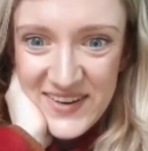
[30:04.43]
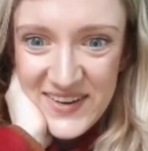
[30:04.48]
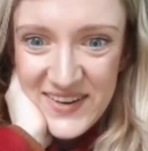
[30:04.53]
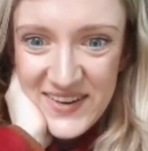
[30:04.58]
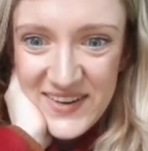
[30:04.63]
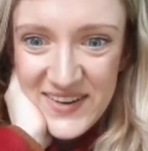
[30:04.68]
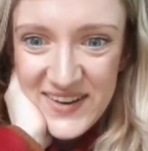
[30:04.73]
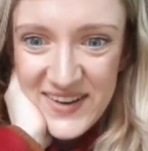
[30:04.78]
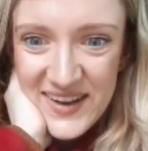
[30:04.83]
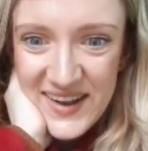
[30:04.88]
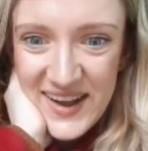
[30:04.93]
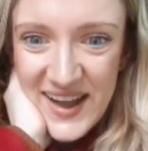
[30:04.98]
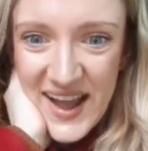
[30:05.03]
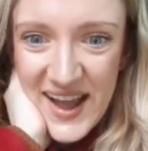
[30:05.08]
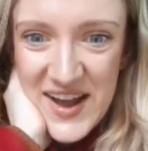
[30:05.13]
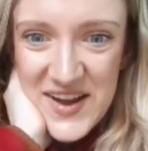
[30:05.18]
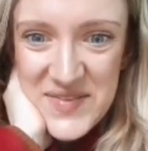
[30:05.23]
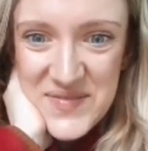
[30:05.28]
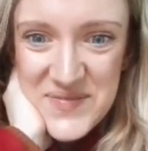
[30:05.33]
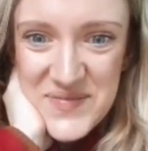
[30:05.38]
This is
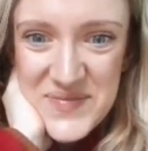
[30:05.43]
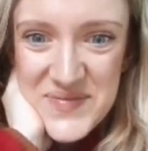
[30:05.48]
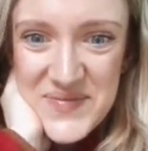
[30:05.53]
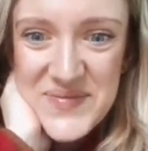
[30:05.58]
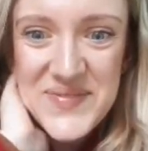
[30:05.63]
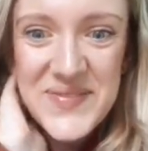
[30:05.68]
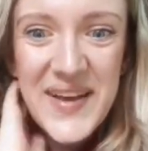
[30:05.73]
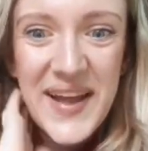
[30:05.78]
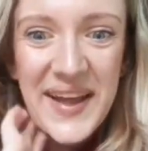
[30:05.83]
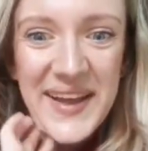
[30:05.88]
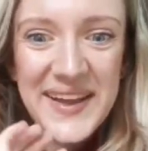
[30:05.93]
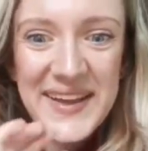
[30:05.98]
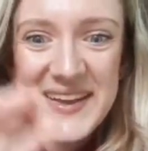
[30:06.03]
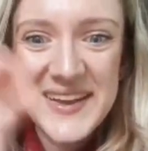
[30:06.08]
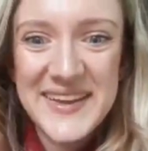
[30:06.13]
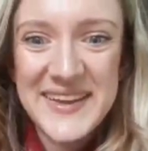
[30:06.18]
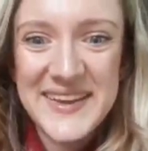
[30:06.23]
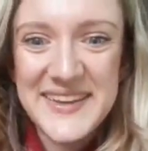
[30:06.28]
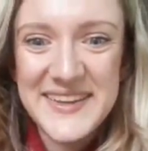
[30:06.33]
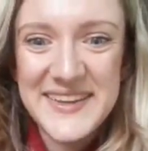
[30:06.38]
so sparkling
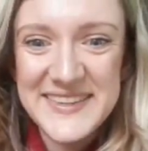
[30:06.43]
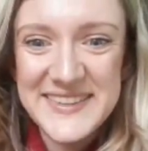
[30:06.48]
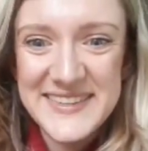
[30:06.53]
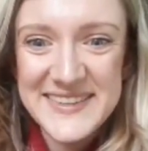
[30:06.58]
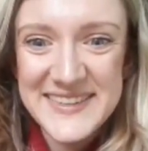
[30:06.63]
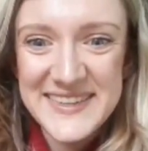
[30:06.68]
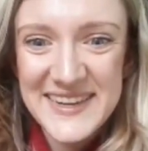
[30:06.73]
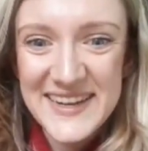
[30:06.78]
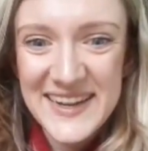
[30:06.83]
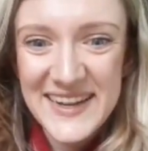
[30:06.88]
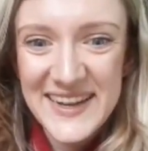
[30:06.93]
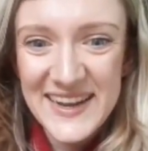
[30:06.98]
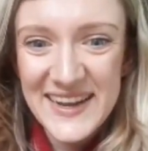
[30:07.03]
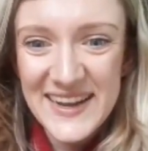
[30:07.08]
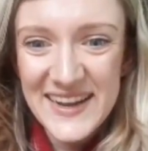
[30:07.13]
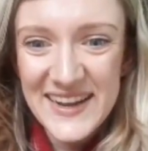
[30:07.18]
and bright.